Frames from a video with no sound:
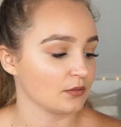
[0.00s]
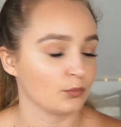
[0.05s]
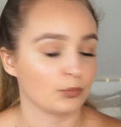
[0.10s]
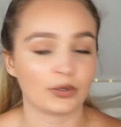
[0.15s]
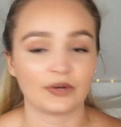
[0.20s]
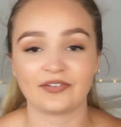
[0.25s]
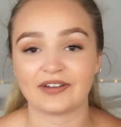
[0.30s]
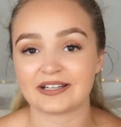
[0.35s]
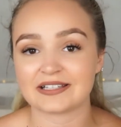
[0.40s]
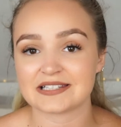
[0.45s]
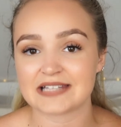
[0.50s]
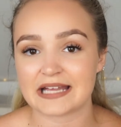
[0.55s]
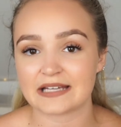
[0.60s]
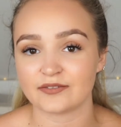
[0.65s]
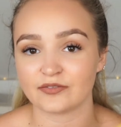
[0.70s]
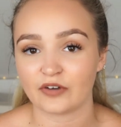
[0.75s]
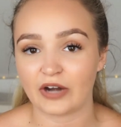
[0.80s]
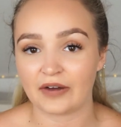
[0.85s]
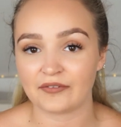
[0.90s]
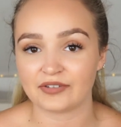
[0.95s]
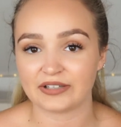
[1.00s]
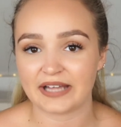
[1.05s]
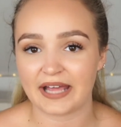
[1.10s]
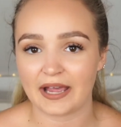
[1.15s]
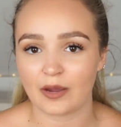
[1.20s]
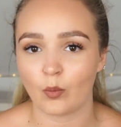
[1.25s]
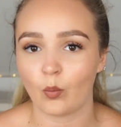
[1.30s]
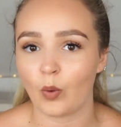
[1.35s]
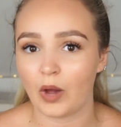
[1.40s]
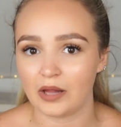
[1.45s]
perfect scent for every
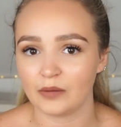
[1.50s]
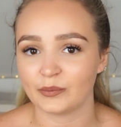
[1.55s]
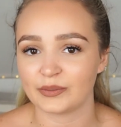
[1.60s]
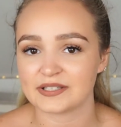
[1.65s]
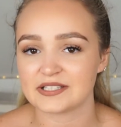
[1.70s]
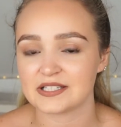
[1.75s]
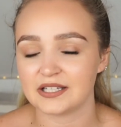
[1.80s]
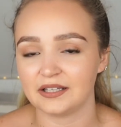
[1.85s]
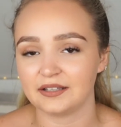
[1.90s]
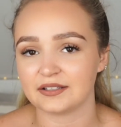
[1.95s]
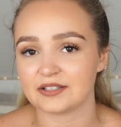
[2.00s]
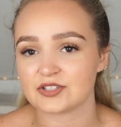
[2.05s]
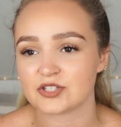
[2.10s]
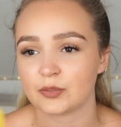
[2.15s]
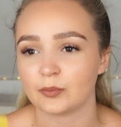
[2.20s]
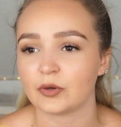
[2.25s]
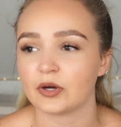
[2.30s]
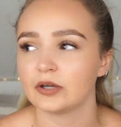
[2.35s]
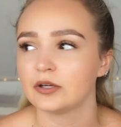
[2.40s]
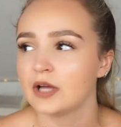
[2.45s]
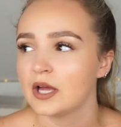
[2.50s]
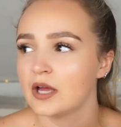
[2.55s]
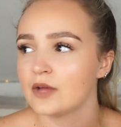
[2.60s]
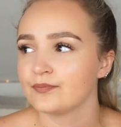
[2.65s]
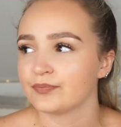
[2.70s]
day while we're still in the summer.